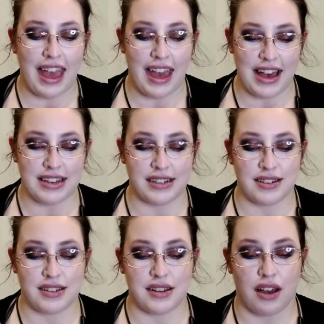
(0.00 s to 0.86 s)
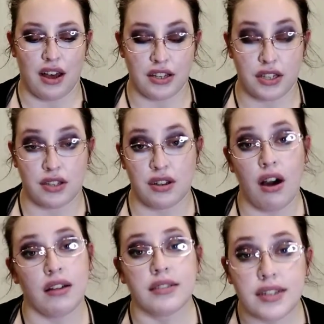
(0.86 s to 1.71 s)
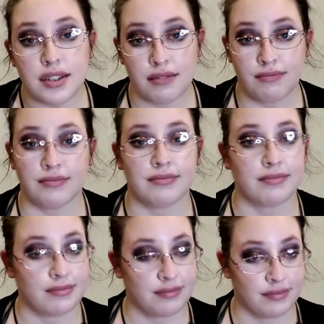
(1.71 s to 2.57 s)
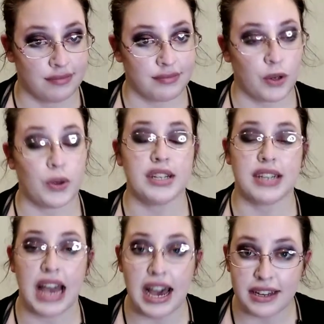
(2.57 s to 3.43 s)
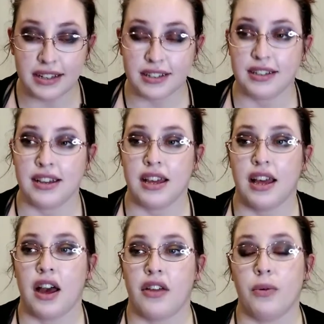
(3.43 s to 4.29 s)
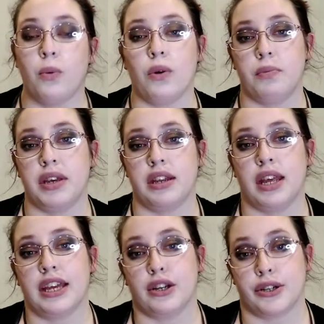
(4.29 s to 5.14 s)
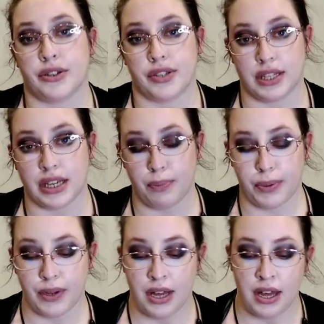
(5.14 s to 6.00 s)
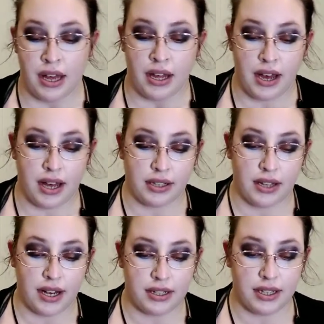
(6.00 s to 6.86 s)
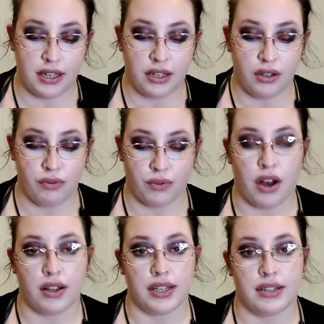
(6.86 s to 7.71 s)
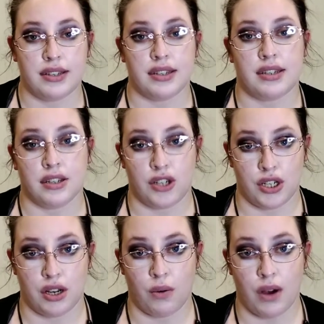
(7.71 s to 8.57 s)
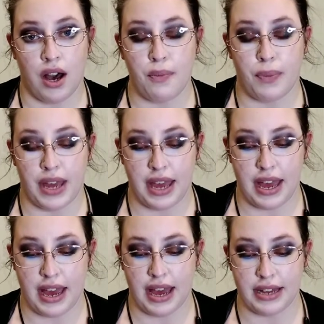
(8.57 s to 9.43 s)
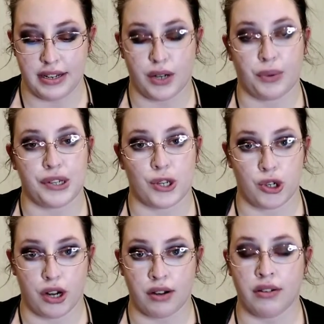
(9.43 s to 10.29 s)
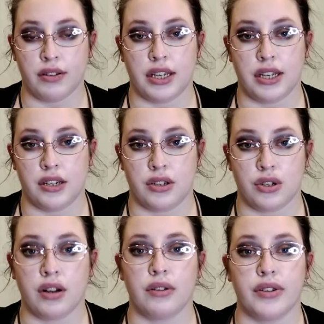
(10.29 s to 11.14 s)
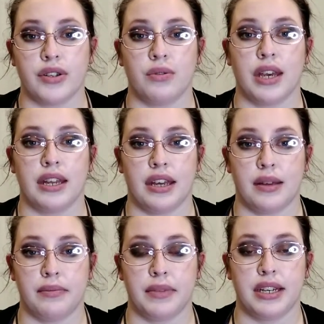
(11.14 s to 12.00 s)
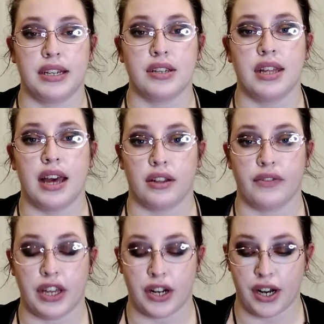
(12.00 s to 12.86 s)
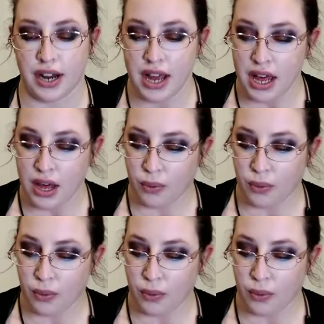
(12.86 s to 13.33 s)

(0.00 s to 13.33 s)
and assault or attack the woman in her sleep. Uh, luckily, Rollins did show up, and there was a struggle. He struggled to get him into the elevator.